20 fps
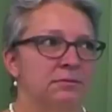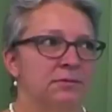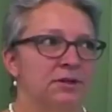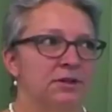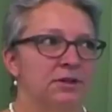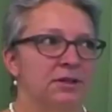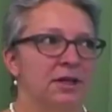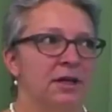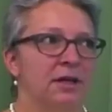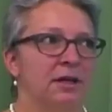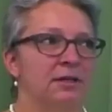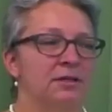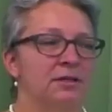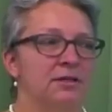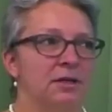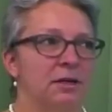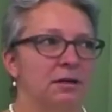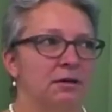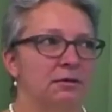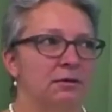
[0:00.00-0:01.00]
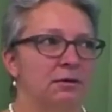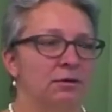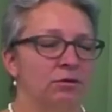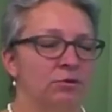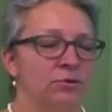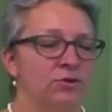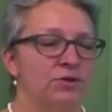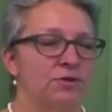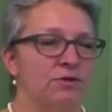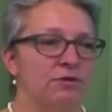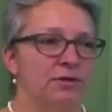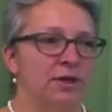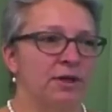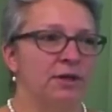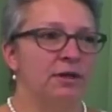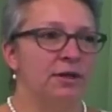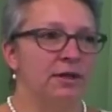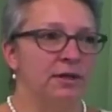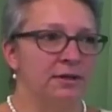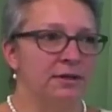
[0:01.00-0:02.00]
it takes now almost 3
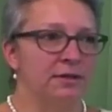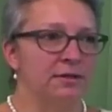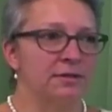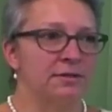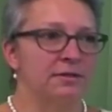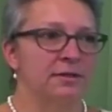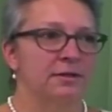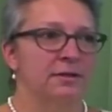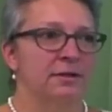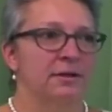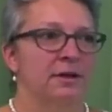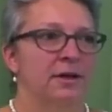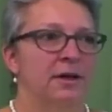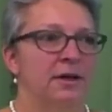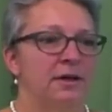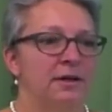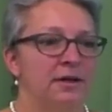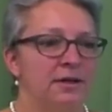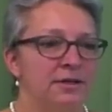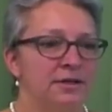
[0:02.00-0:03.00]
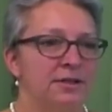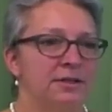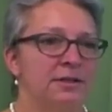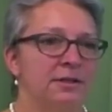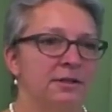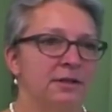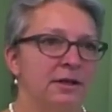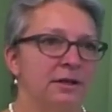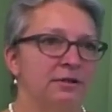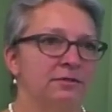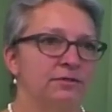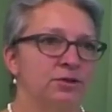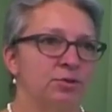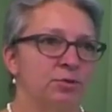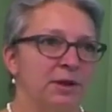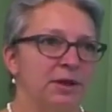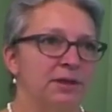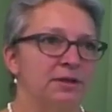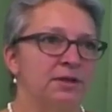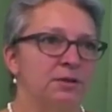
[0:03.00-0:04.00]
years, and they still have
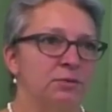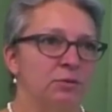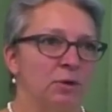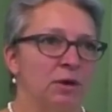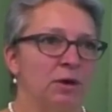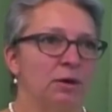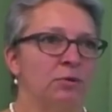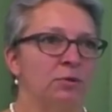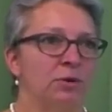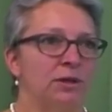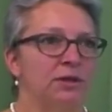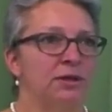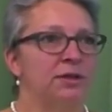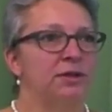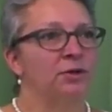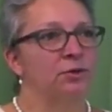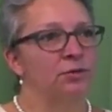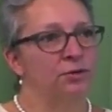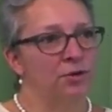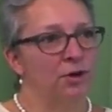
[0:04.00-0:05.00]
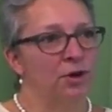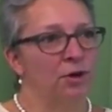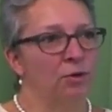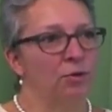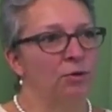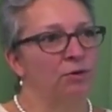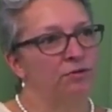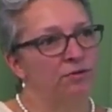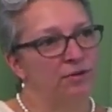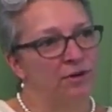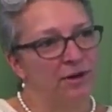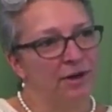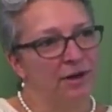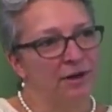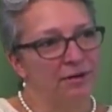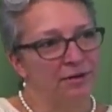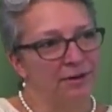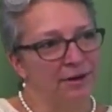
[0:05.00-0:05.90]
21 where they don't know if they are